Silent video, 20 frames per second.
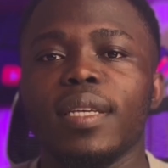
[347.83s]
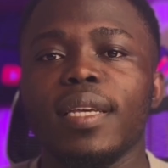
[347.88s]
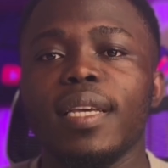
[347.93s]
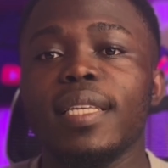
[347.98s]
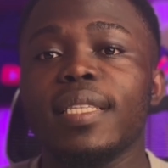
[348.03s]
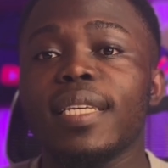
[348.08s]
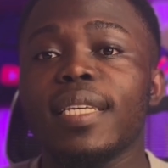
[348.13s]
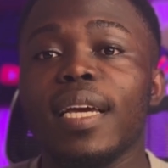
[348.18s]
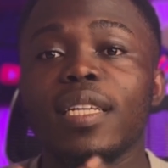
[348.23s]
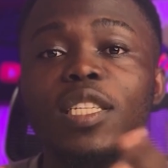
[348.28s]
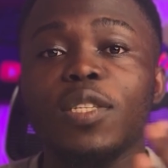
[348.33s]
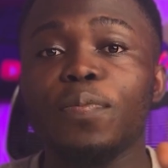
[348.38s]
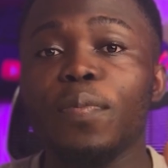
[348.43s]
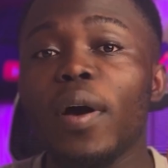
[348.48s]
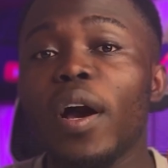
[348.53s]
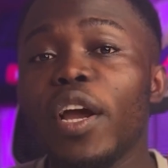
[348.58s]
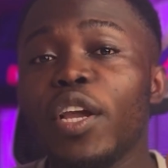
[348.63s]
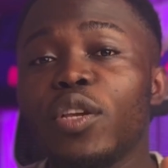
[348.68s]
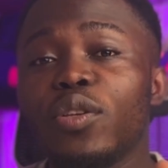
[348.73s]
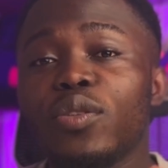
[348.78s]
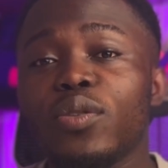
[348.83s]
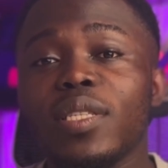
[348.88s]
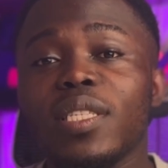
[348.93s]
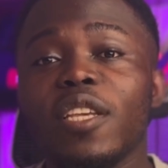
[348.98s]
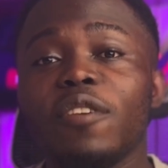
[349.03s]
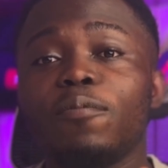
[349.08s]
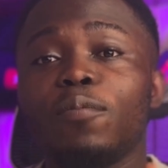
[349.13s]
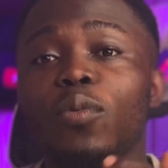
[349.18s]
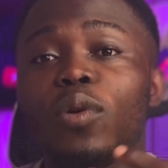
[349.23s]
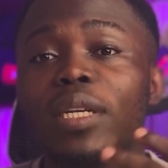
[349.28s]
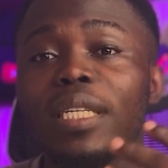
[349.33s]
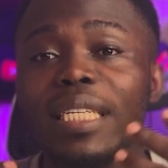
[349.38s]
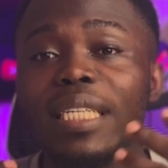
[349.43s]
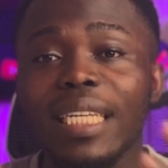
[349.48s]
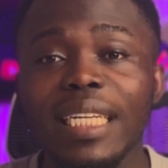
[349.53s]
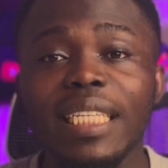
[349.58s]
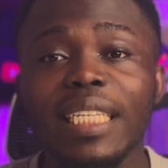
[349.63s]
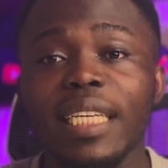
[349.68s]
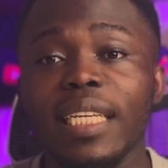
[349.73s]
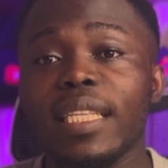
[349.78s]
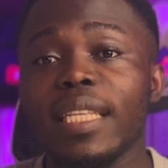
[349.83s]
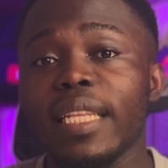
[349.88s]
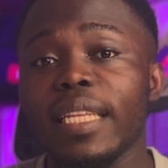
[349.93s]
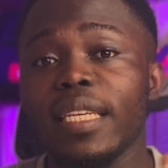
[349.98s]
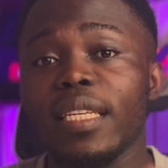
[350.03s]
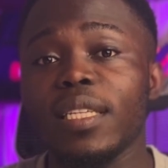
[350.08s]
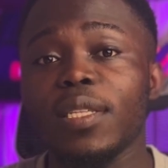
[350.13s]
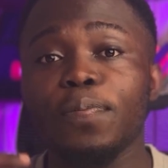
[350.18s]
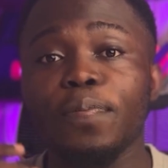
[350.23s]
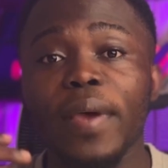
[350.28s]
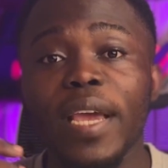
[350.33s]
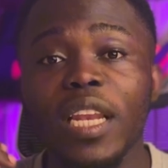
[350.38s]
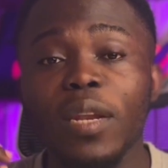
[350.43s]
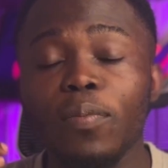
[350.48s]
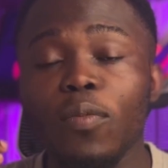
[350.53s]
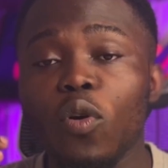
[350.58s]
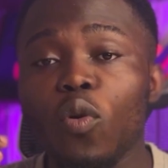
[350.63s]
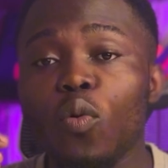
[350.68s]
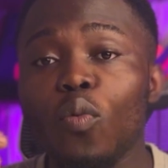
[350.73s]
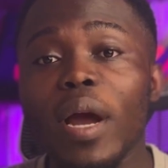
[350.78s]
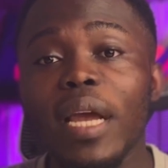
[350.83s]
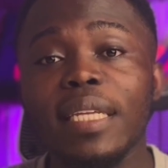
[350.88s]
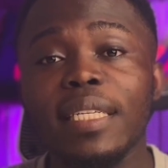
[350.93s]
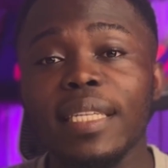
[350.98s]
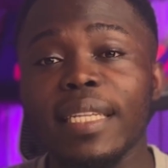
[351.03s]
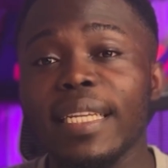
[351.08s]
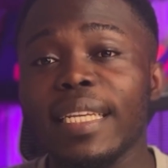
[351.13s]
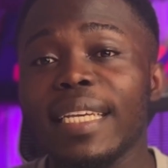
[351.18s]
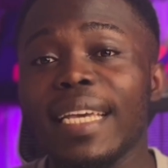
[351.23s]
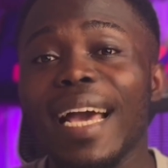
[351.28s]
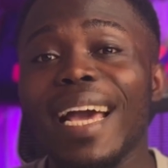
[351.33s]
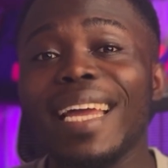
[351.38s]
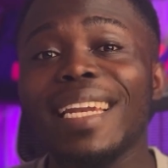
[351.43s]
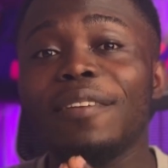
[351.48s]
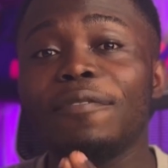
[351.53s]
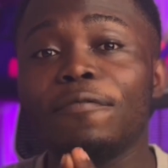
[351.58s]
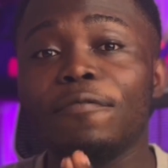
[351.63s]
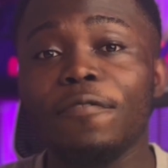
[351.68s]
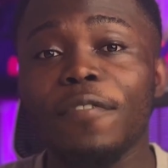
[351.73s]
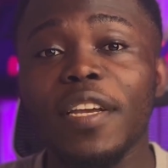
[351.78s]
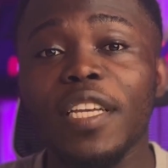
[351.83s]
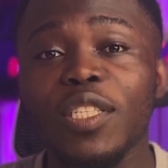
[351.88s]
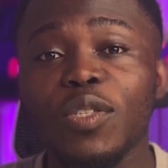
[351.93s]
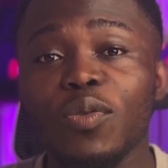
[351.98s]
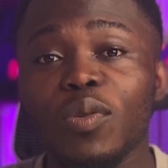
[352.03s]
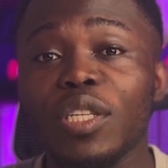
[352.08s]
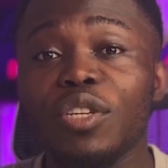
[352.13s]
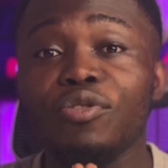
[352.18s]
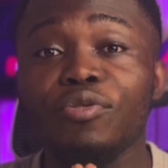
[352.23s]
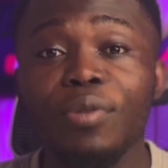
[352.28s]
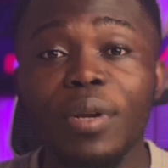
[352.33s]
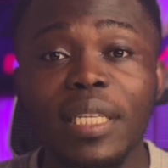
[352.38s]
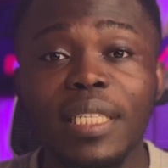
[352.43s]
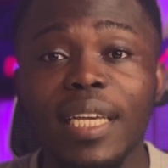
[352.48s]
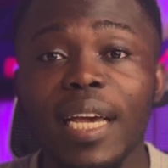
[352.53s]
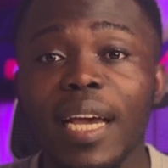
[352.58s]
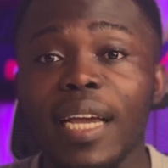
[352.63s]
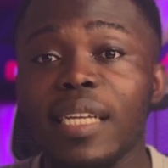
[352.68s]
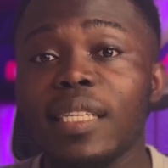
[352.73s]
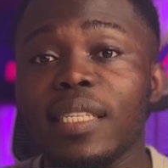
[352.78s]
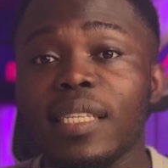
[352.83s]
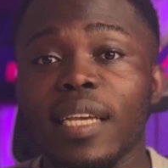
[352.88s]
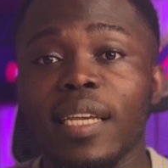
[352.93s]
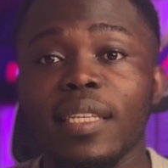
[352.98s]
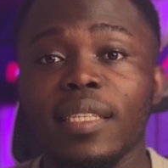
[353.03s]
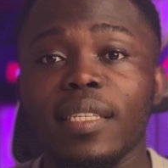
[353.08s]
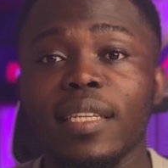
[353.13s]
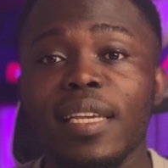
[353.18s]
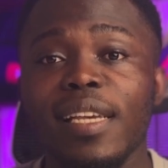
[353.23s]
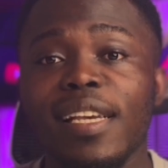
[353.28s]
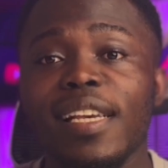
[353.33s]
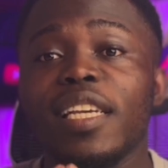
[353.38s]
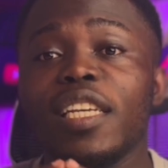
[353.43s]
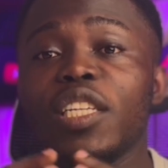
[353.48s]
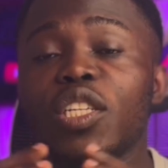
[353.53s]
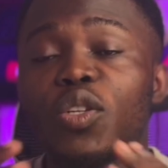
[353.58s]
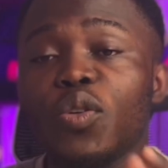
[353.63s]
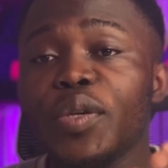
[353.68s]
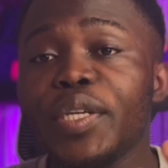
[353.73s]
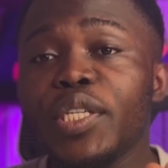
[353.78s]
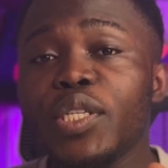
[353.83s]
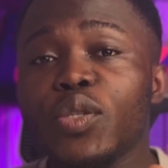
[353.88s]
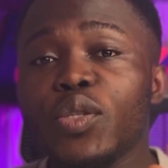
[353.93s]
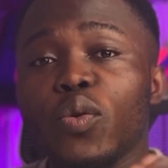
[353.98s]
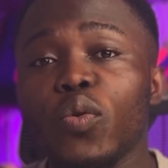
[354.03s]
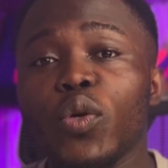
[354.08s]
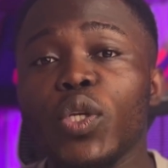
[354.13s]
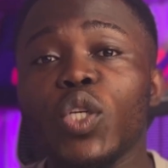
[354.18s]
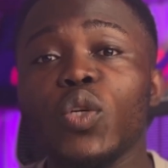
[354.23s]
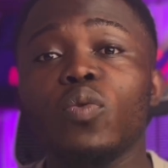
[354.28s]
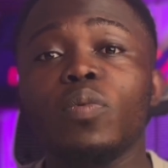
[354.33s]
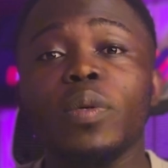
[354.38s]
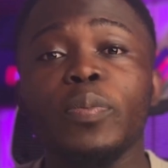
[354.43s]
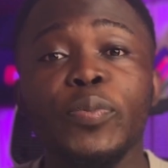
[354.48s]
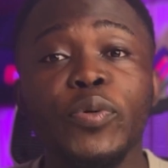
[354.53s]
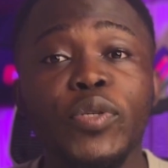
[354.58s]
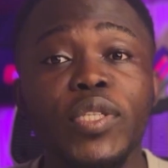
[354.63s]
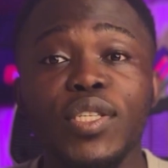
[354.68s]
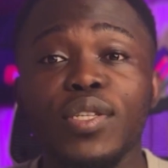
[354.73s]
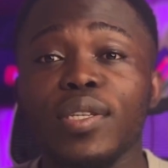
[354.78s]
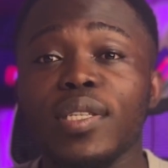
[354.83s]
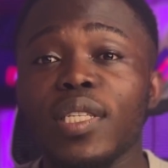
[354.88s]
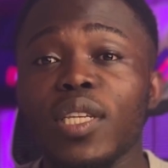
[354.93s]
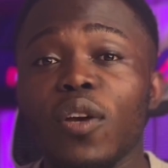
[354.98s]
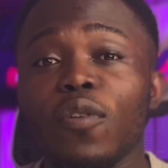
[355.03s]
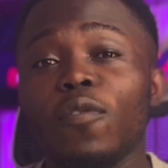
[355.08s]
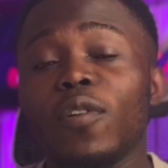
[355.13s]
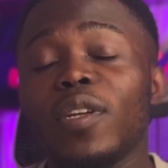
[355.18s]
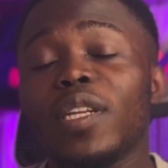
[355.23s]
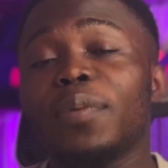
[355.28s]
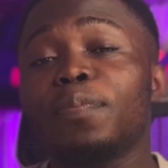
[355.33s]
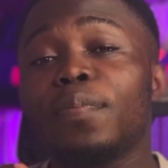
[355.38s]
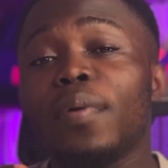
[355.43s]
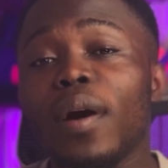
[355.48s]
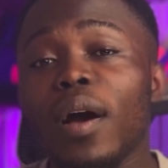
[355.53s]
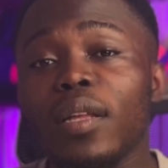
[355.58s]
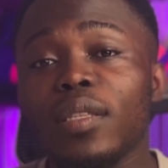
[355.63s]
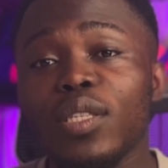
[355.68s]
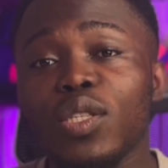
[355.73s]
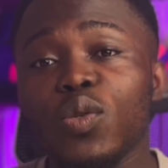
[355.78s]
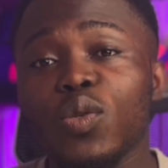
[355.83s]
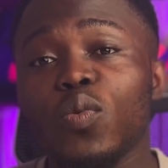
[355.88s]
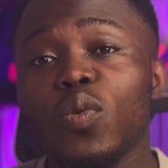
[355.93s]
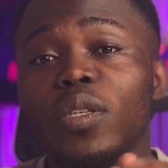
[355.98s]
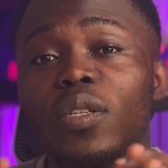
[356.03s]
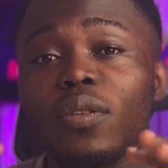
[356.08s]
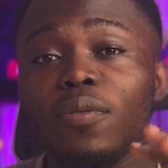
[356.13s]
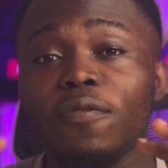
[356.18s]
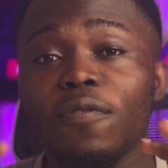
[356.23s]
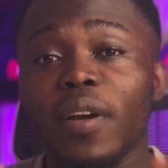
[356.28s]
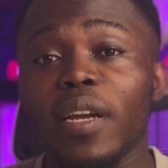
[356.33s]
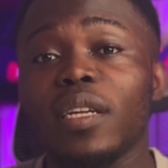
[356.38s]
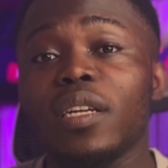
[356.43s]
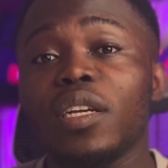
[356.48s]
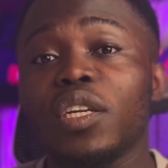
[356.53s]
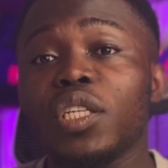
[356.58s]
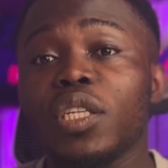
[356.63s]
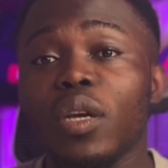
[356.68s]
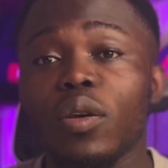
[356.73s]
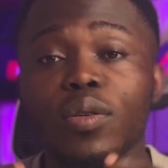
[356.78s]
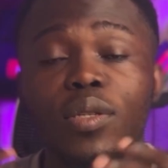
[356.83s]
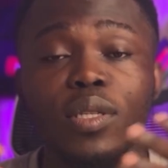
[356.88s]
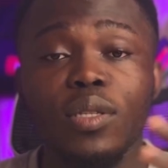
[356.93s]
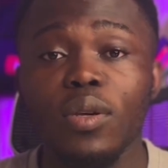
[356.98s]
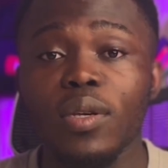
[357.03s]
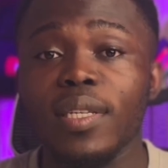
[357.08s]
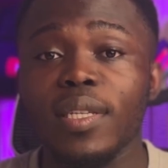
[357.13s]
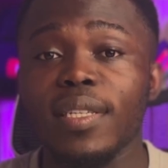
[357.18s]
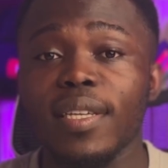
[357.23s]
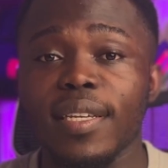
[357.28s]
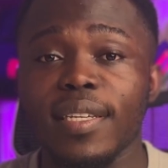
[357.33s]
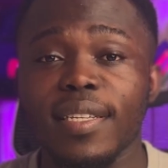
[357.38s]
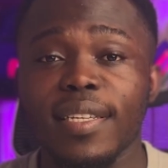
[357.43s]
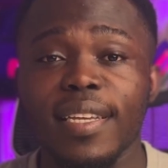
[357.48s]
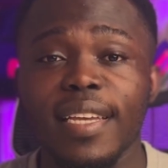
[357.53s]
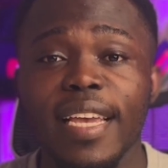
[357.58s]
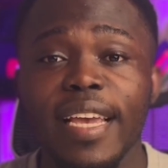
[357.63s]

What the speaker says: It can inspire you to save more diligently, spend more wisely, and invest with greater intent. In doing so, you will be putting yourself on the path towards financial success.